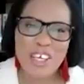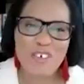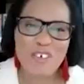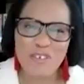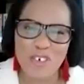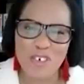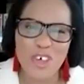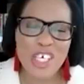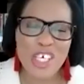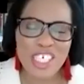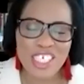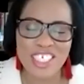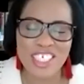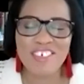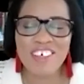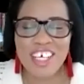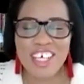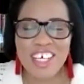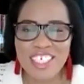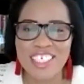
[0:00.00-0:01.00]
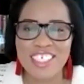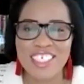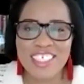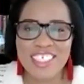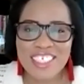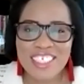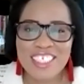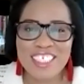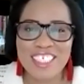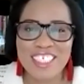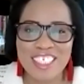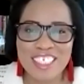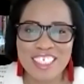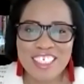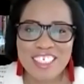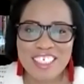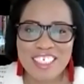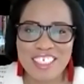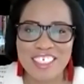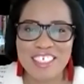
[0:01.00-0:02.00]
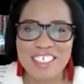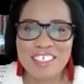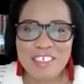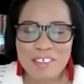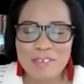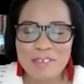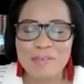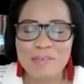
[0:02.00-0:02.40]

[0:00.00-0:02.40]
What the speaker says: it. So it's really hard to make a living. So